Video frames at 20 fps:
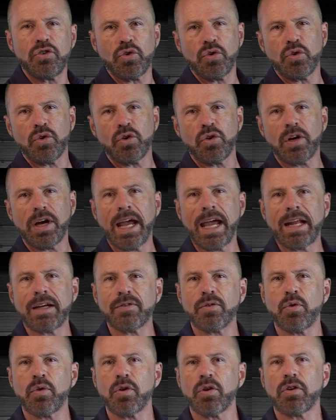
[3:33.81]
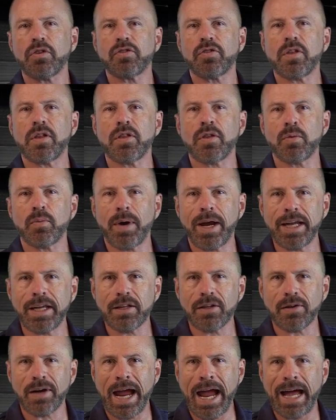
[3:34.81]
tour, and of course the
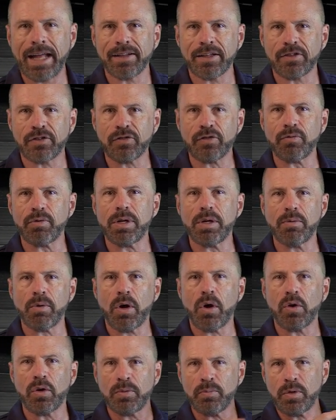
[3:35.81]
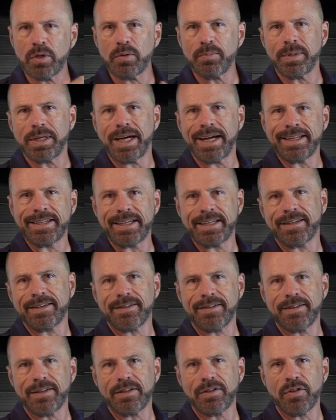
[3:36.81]
regular Atlas 3-row will be
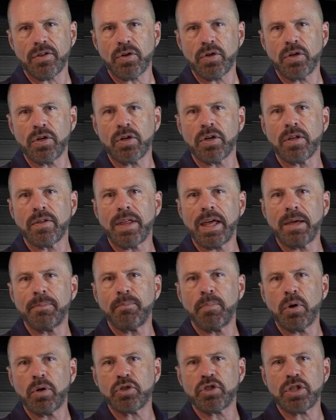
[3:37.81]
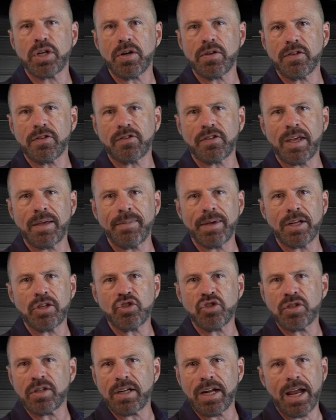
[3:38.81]
identical under the hood. They both share the same
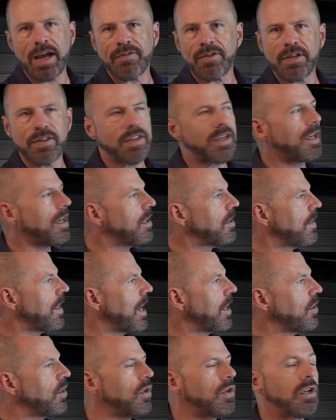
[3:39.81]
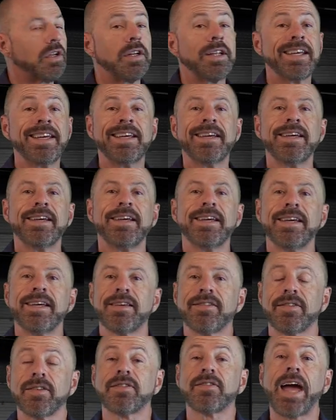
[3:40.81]
engine, and everything under that hood
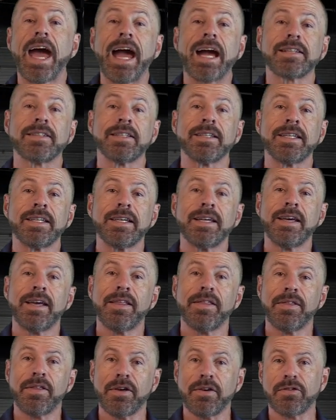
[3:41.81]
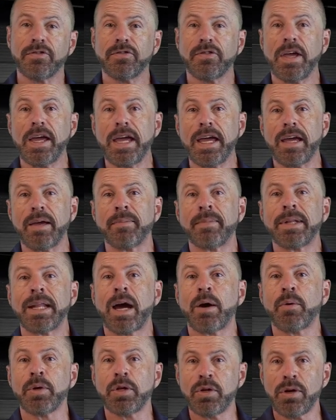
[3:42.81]
is exactly the same.
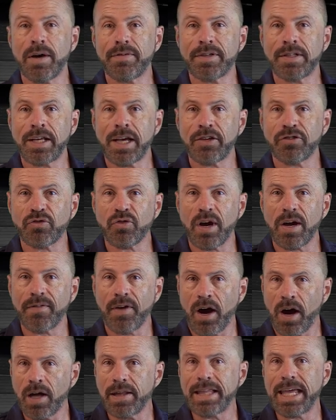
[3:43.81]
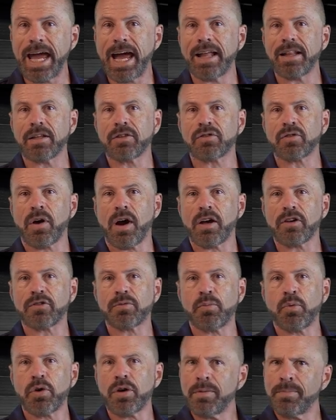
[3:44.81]
Now, we do have a test drive on the Atlas Cross
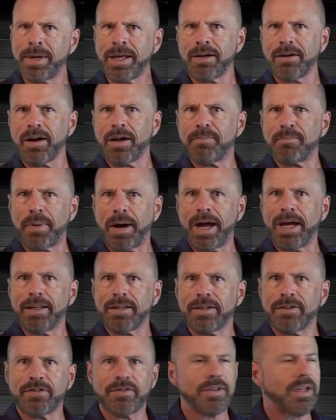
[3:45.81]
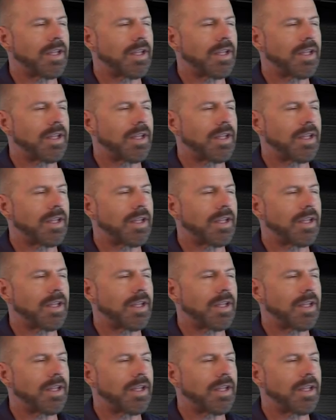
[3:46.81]
Sport. It made our buy list